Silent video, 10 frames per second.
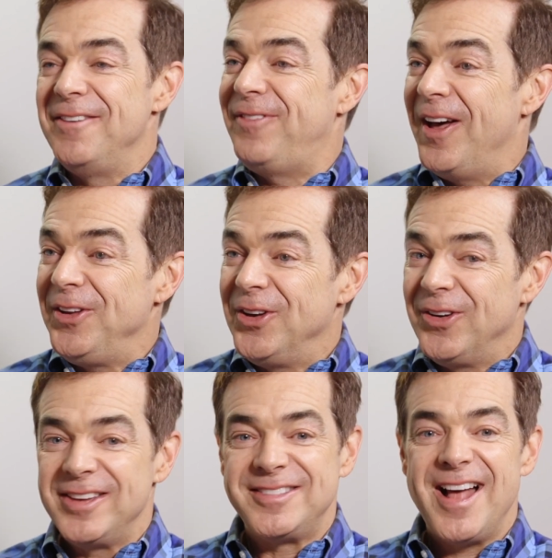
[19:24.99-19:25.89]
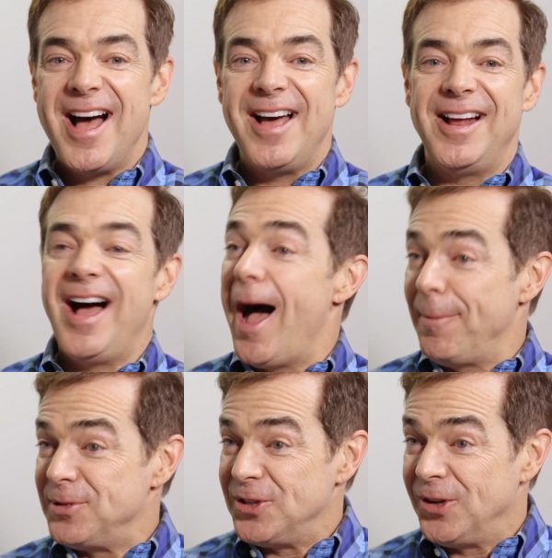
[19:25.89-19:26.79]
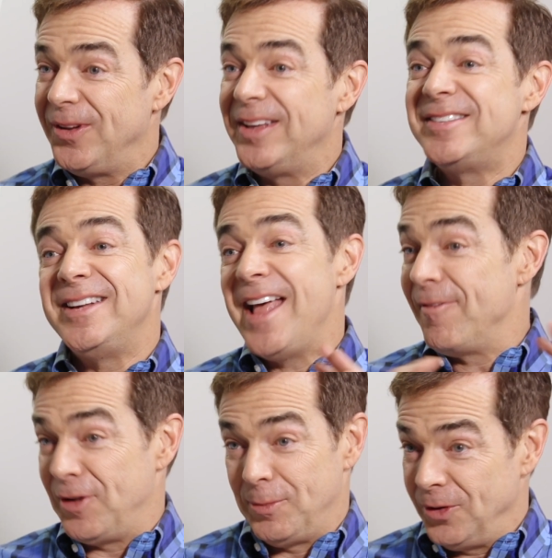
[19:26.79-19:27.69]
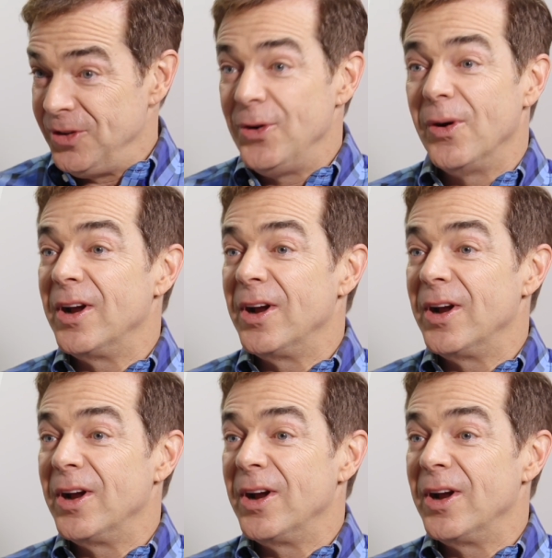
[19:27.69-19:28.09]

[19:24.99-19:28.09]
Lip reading: Failure is not optional. It's inevitable. And